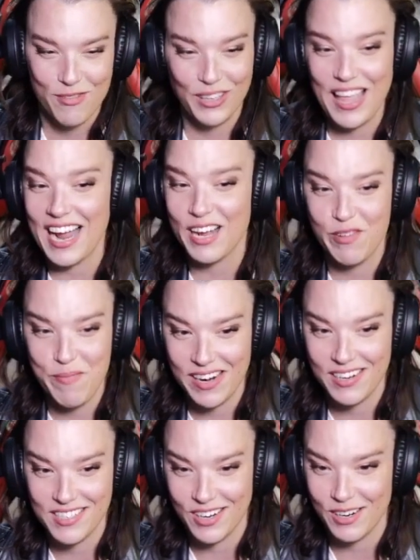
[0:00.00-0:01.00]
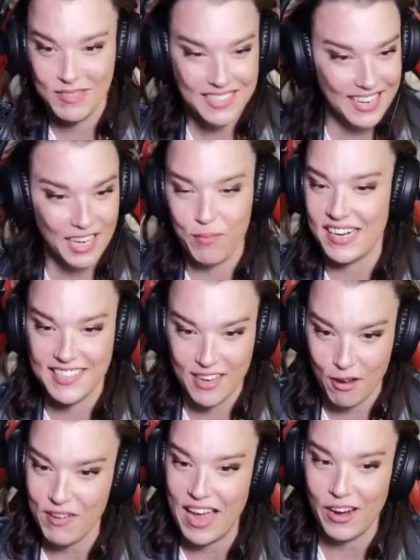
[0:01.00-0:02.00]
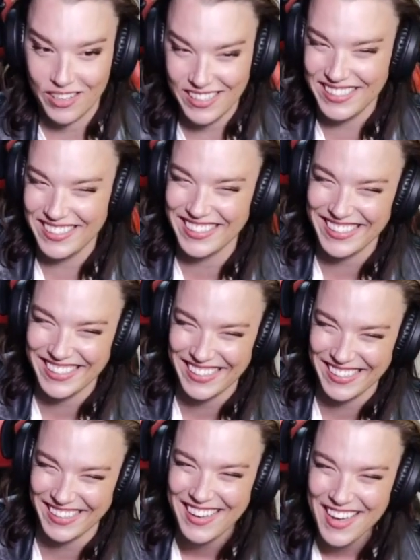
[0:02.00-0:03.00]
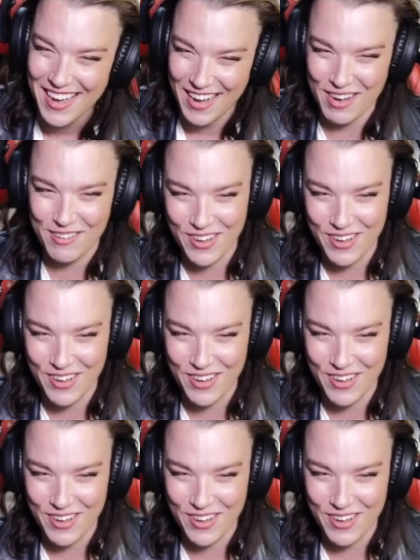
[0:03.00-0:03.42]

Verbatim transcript: for lack of a better term dig myself out of,